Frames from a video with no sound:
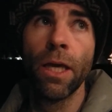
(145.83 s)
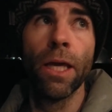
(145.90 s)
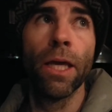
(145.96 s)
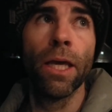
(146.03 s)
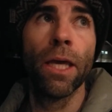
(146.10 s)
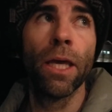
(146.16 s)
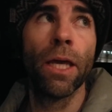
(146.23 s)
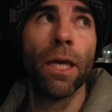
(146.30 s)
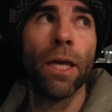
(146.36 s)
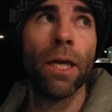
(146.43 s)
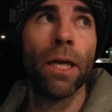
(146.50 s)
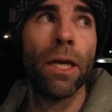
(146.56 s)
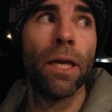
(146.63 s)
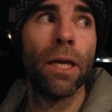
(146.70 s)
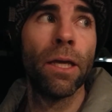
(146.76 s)

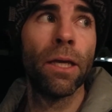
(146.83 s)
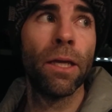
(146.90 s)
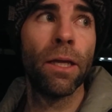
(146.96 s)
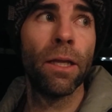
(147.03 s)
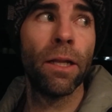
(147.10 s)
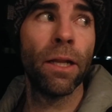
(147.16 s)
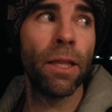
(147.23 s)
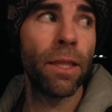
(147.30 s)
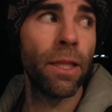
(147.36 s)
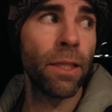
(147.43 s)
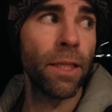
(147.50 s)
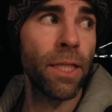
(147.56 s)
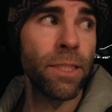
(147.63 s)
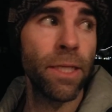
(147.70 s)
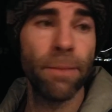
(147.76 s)
And I
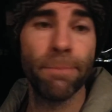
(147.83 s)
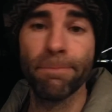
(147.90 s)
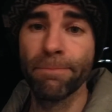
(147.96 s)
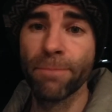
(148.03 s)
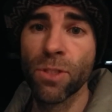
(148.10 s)
think that's it.